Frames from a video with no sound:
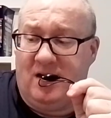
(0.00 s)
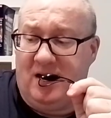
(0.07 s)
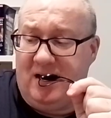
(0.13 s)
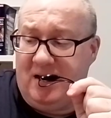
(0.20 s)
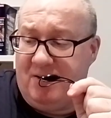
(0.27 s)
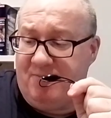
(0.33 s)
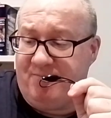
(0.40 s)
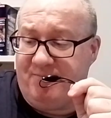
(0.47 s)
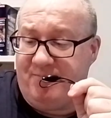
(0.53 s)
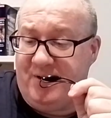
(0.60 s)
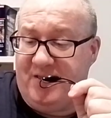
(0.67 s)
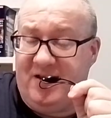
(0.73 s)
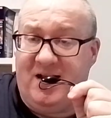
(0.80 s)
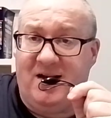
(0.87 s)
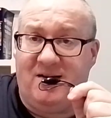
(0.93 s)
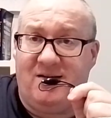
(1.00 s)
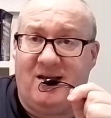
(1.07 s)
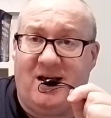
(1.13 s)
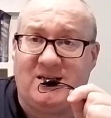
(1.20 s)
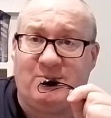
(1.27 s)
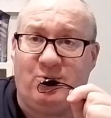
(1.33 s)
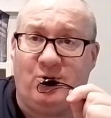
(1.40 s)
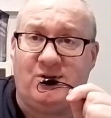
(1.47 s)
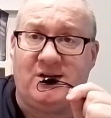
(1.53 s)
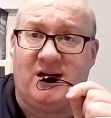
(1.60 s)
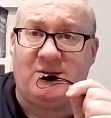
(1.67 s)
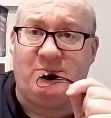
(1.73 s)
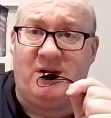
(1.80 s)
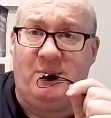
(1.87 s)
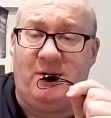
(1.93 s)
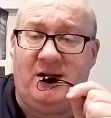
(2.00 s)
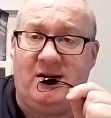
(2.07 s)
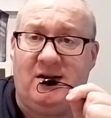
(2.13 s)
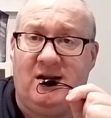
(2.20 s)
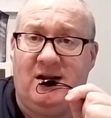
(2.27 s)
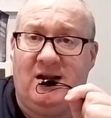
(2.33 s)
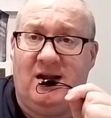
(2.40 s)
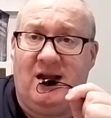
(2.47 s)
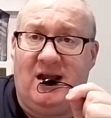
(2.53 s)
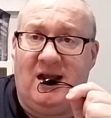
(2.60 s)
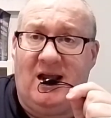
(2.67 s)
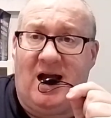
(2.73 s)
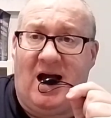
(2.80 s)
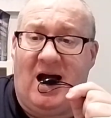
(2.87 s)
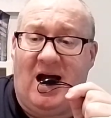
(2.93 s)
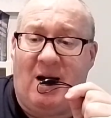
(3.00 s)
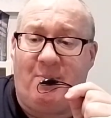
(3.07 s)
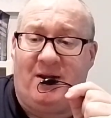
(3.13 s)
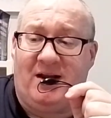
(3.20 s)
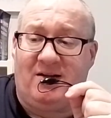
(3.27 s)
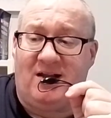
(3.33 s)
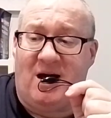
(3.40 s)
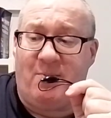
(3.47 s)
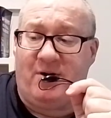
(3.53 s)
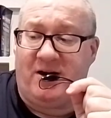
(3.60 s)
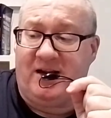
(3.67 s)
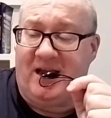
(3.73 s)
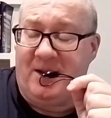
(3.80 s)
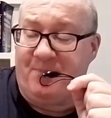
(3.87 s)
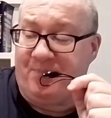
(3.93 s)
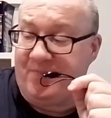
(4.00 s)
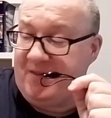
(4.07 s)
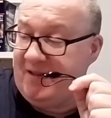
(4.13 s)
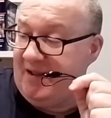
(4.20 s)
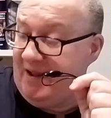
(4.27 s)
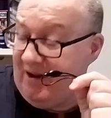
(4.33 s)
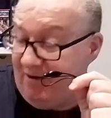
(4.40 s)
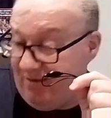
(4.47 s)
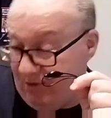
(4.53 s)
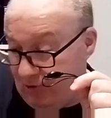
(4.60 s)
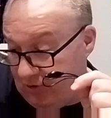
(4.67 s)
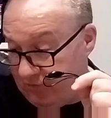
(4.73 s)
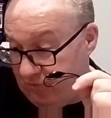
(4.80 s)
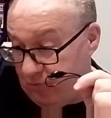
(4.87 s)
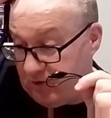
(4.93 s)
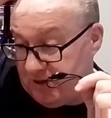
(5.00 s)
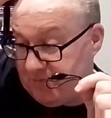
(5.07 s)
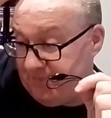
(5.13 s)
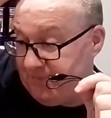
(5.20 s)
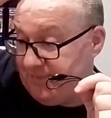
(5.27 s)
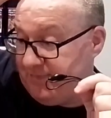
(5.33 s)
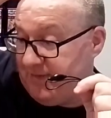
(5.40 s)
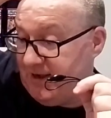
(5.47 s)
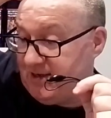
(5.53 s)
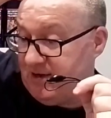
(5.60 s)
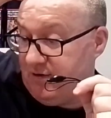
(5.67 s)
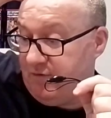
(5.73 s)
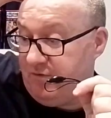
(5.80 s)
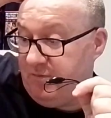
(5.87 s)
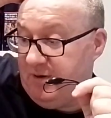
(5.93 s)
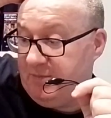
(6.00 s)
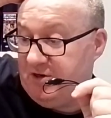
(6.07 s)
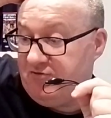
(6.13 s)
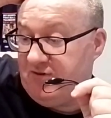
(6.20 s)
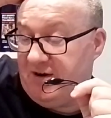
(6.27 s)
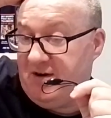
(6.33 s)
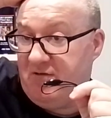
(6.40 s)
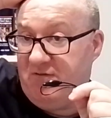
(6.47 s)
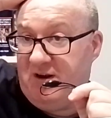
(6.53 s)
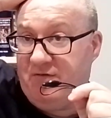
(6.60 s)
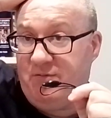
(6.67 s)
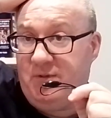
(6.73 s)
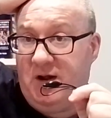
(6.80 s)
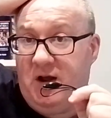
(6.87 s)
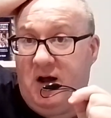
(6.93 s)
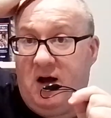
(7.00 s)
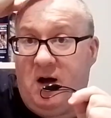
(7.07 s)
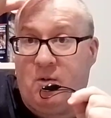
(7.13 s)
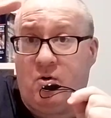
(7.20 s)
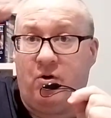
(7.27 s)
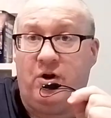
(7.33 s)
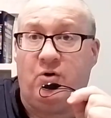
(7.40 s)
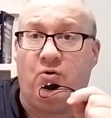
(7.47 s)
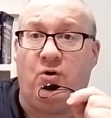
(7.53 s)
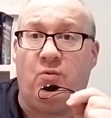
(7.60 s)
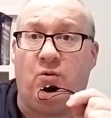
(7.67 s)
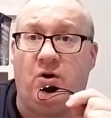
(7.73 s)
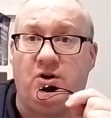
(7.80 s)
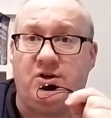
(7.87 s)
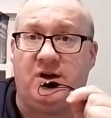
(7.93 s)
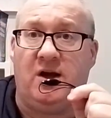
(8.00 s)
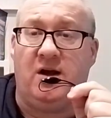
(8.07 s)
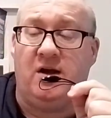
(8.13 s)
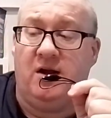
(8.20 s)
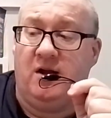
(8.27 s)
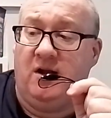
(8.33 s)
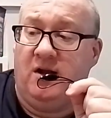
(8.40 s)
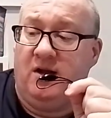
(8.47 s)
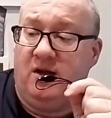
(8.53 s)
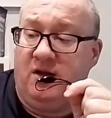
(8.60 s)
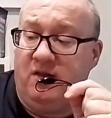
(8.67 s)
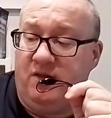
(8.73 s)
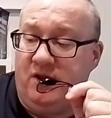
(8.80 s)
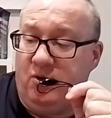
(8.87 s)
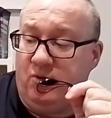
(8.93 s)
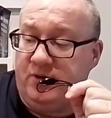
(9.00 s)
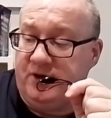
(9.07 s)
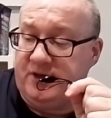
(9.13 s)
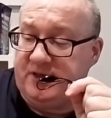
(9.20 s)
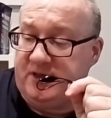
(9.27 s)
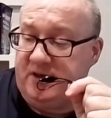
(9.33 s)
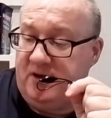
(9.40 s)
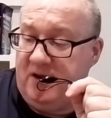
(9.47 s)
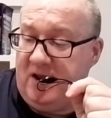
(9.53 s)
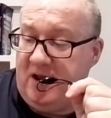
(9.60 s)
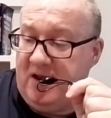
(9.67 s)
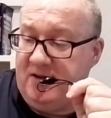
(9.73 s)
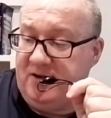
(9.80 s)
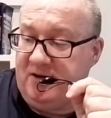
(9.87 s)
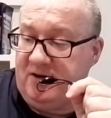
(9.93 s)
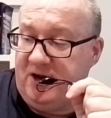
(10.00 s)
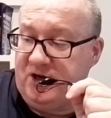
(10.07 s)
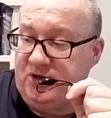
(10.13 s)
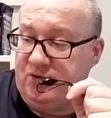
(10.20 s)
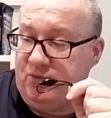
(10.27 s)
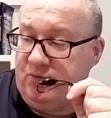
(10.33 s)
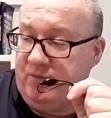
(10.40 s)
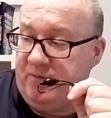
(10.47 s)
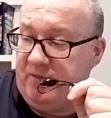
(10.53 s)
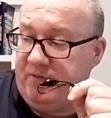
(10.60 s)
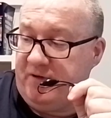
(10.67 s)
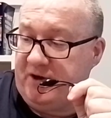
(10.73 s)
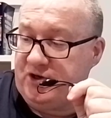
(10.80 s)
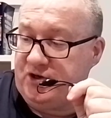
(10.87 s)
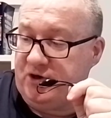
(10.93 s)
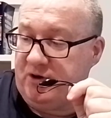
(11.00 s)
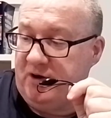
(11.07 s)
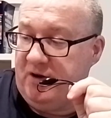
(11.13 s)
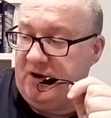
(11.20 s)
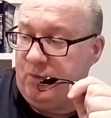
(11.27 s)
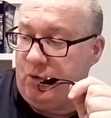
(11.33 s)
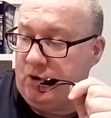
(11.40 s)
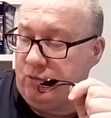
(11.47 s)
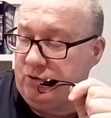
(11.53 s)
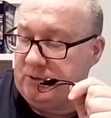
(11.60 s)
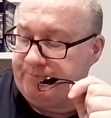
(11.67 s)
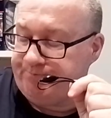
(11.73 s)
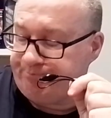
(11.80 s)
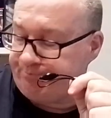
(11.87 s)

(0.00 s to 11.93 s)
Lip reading: But then I suppose that's me being a happy clapper again. Look, folks, that's enough of me. I'm just ranting and raving. I'm going to go and watch the oldest international fixture in the world,